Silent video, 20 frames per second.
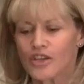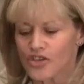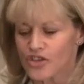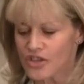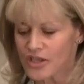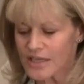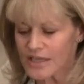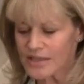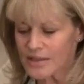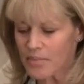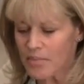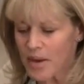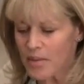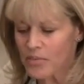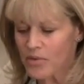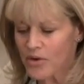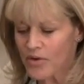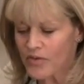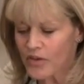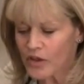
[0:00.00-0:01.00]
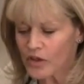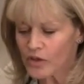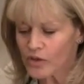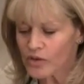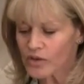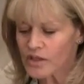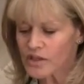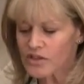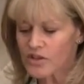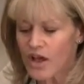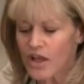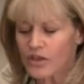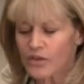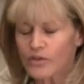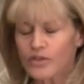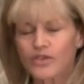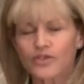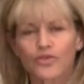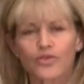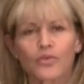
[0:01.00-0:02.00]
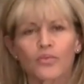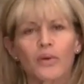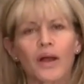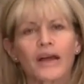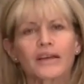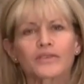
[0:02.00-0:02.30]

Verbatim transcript: She is a member of the Gluten Intolerance Group